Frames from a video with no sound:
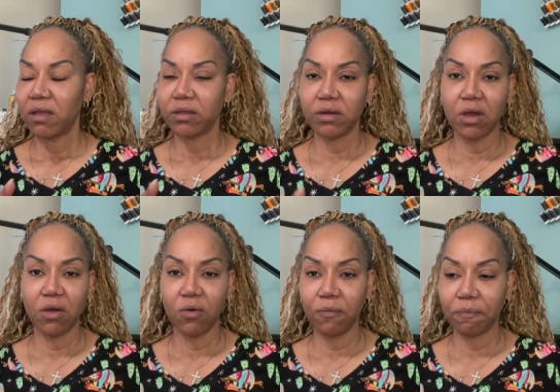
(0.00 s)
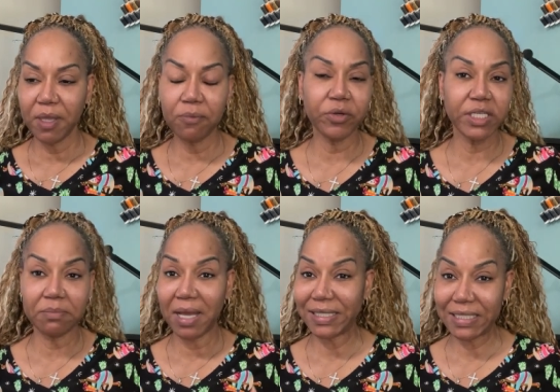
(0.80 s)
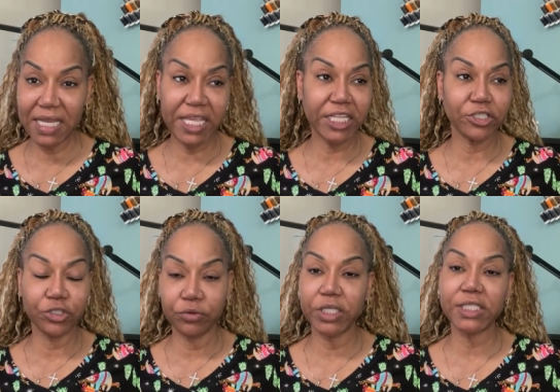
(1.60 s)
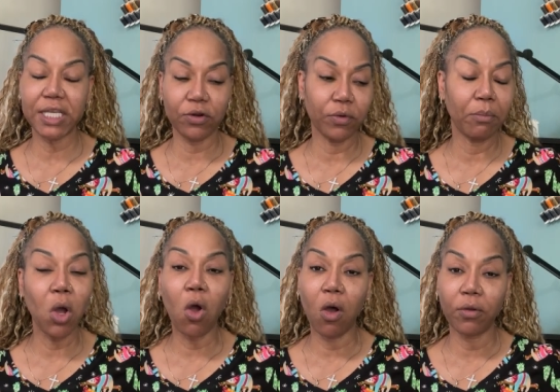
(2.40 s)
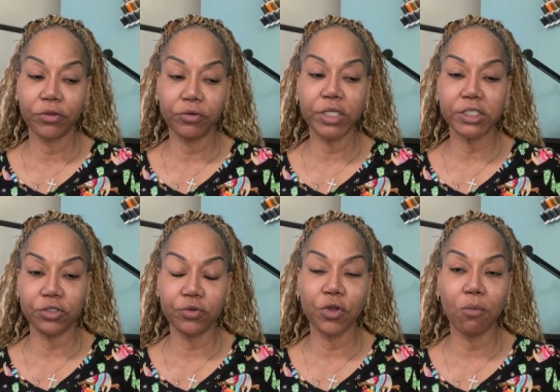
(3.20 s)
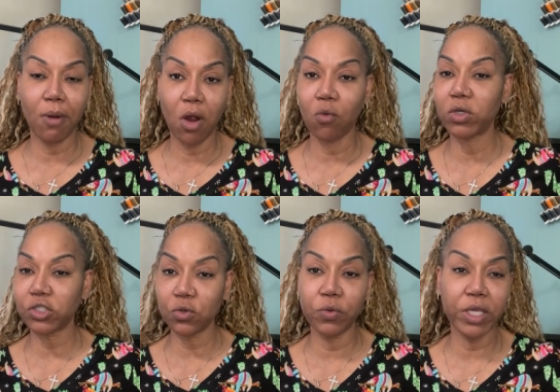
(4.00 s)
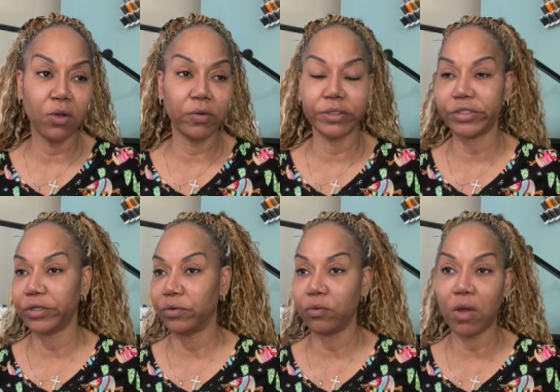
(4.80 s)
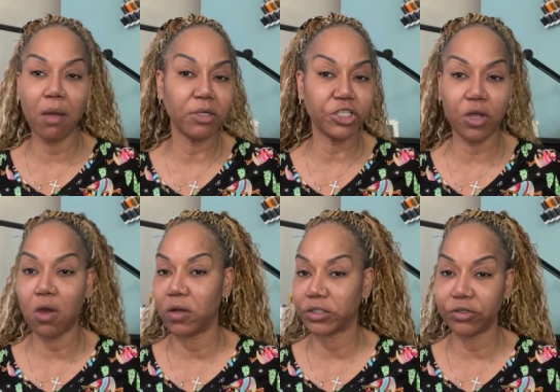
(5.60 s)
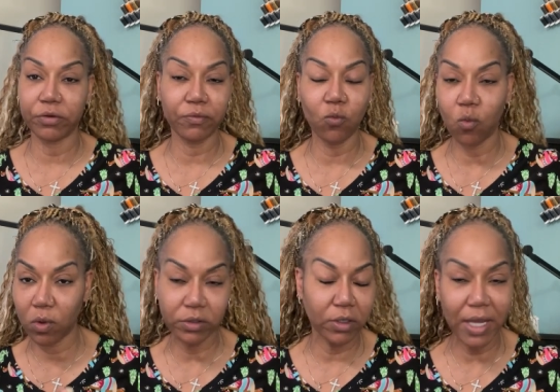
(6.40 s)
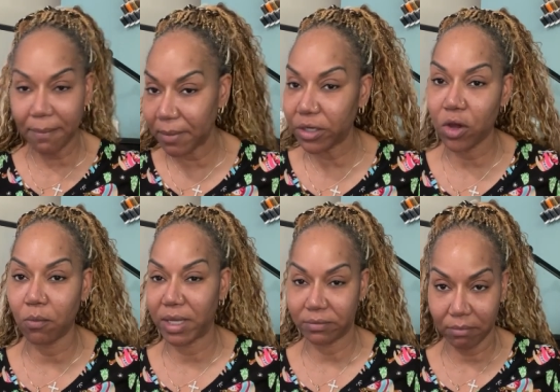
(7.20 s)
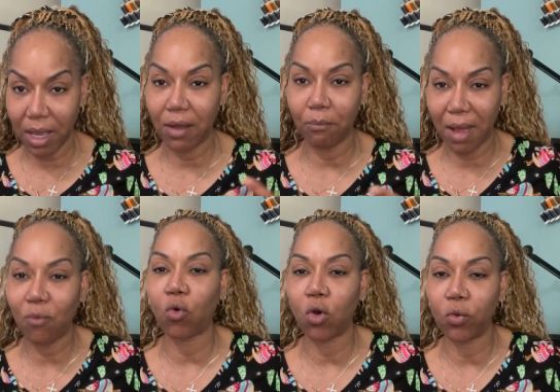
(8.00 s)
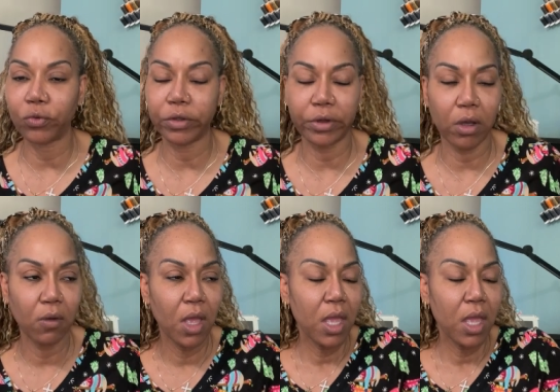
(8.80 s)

You know, people need to buy tickets. You need to get on the ball. You need to do your part. What school he going to? How much it costs? You know, let me know my role, you know.